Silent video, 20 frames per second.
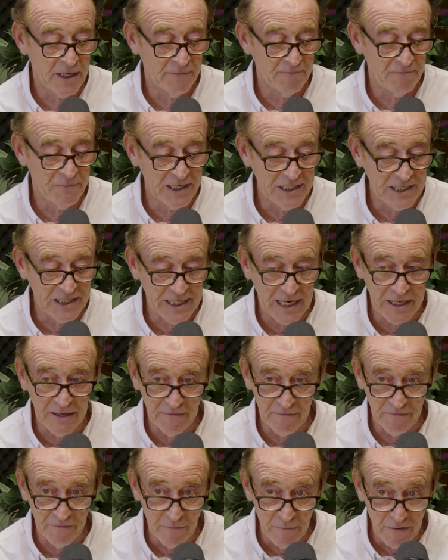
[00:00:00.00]
And I'm pleased to say
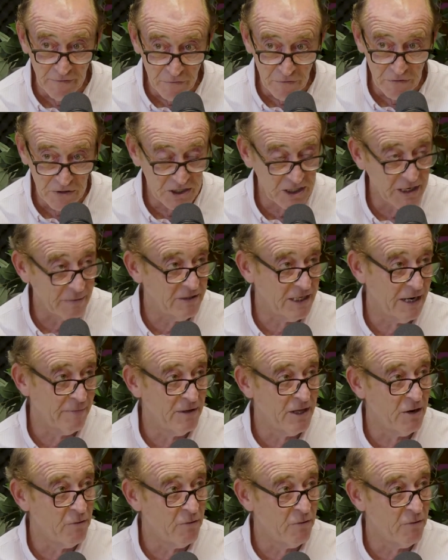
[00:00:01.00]
that from the 4th of September,